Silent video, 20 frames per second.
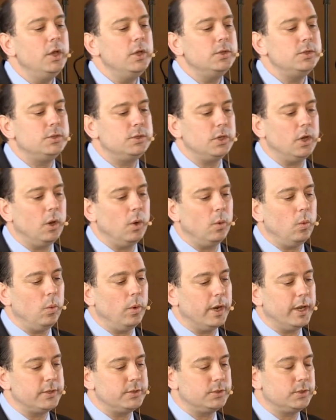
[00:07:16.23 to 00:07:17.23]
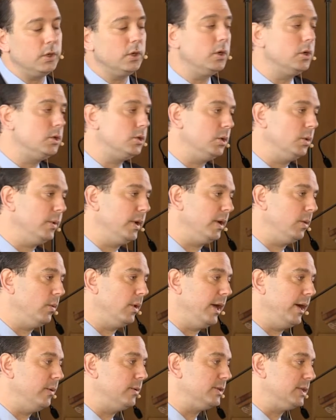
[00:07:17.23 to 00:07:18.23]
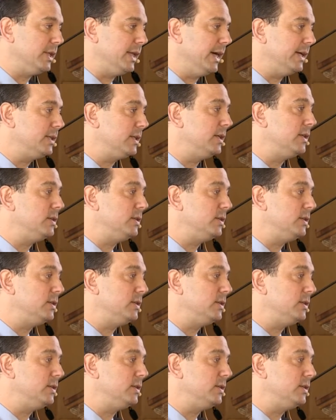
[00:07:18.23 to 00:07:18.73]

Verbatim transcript: So what I started doing when I was elected a